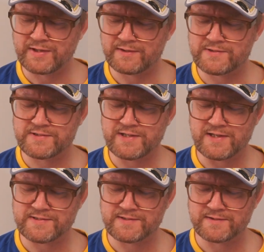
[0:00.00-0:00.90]
It's
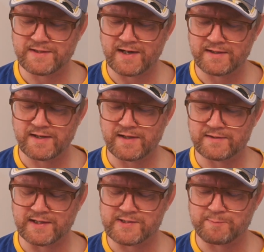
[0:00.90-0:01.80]
just that I
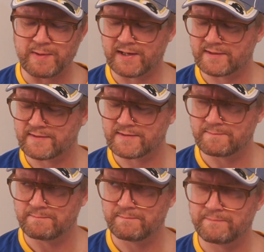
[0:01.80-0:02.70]
didn't
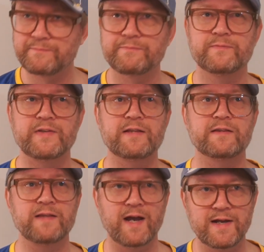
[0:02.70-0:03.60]
expect
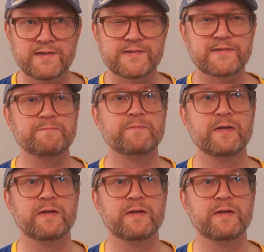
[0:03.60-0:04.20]
that nice